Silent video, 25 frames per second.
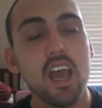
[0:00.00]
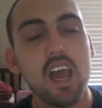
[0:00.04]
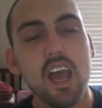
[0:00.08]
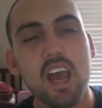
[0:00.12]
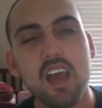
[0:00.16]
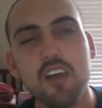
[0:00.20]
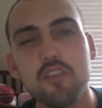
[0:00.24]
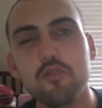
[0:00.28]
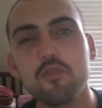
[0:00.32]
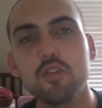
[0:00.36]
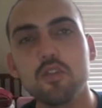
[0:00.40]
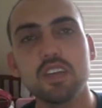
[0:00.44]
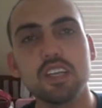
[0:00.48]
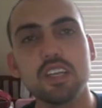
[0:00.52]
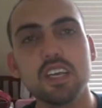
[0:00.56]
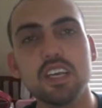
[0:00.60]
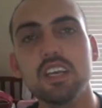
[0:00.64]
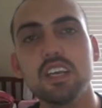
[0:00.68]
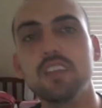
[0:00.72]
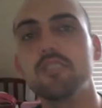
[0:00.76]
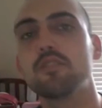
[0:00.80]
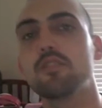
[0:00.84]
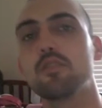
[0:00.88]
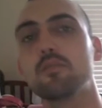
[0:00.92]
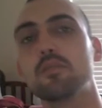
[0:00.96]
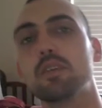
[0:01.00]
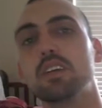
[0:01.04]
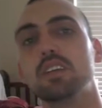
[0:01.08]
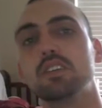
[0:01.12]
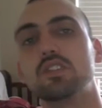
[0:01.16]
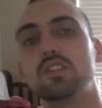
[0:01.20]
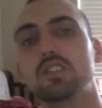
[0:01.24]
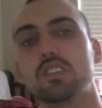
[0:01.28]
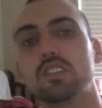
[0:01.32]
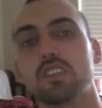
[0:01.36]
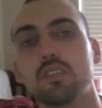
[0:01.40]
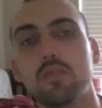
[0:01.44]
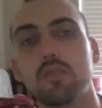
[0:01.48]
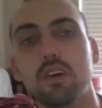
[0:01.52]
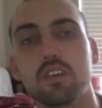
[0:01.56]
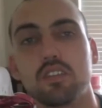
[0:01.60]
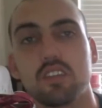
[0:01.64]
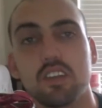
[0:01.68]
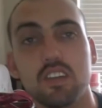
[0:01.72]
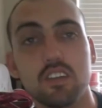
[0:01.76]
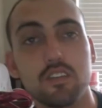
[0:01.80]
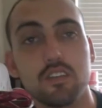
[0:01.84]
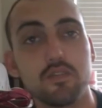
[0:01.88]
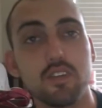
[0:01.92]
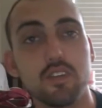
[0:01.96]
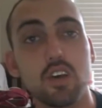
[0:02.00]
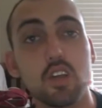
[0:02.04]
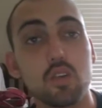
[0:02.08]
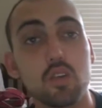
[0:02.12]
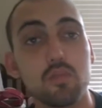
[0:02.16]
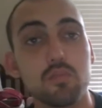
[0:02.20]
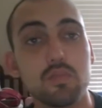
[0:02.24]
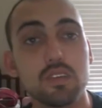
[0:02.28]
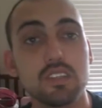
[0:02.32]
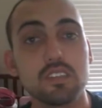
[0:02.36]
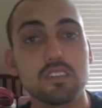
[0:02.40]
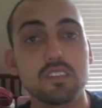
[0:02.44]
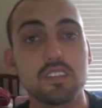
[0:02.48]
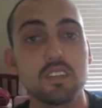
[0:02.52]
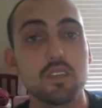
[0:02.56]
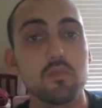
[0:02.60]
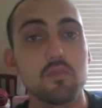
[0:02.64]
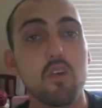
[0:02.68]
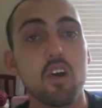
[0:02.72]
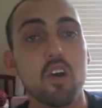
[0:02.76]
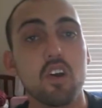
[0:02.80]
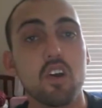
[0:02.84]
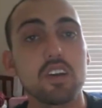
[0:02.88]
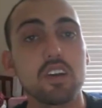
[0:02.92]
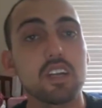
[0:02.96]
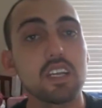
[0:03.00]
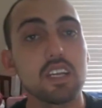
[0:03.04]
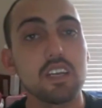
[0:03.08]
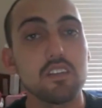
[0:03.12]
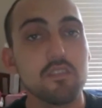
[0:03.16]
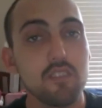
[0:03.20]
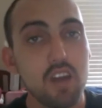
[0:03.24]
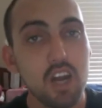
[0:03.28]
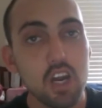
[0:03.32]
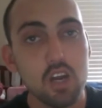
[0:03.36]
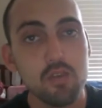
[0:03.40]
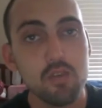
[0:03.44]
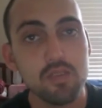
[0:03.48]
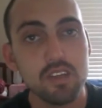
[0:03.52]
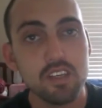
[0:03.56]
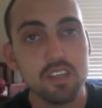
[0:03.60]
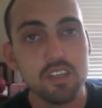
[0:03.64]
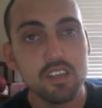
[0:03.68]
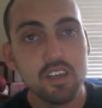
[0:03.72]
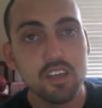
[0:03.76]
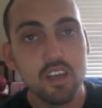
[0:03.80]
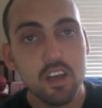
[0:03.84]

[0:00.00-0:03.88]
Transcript: everyday information about the developments in the marketing environment.